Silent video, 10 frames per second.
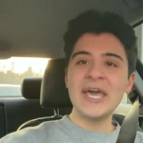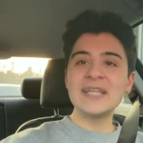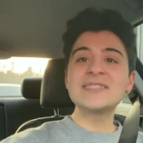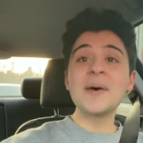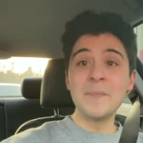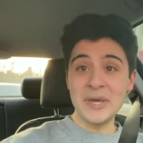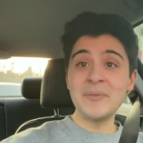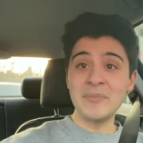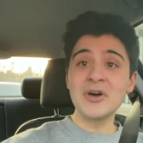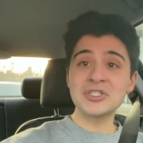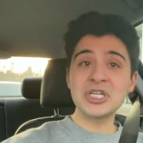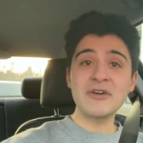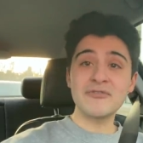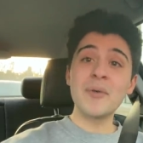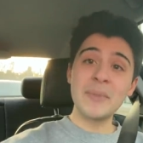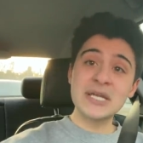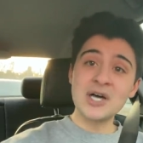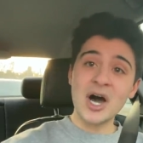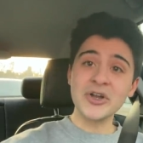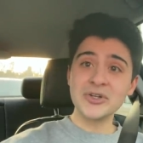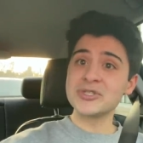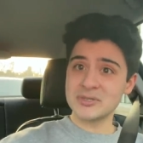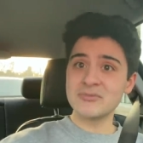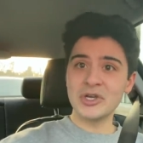It's a mint milkshake from McDonald's.